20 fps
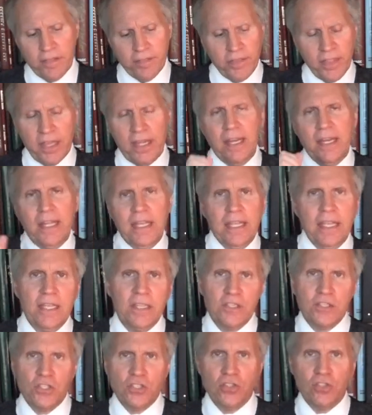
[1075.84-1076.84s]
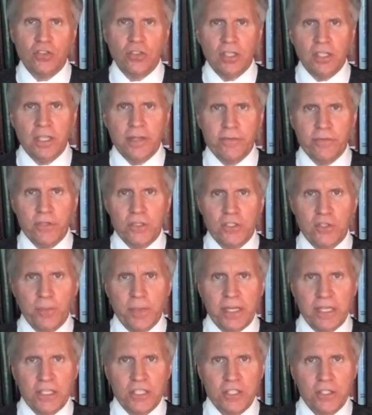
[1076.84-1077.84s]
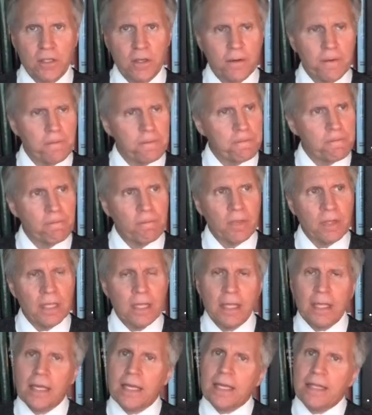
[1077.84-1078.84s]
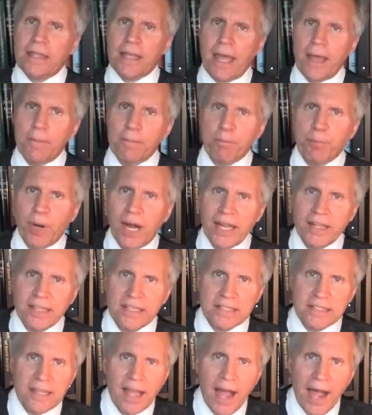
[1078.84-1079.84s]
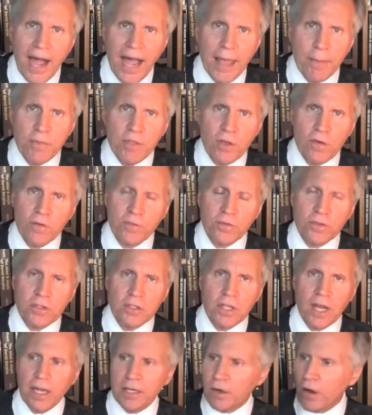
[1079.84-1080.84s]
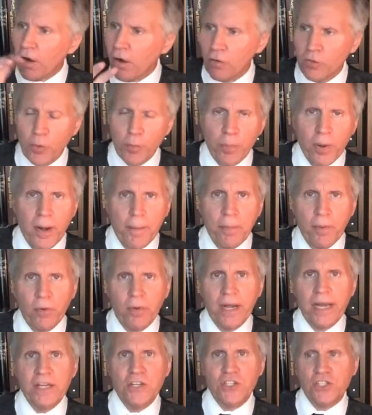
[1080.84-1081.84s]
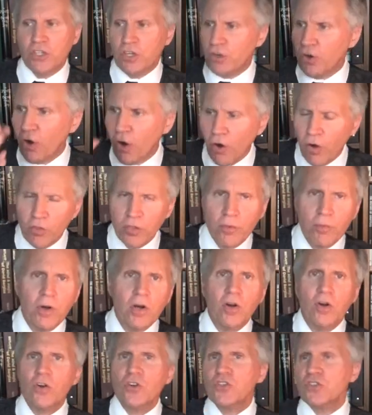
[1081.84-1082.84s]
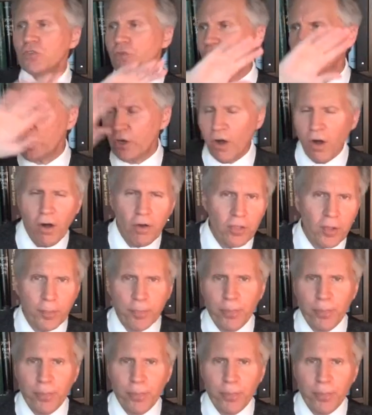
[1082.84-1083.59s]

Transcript: than it is to deliver a speech. That by the time you've done all the preparation and all the rehearsal and all the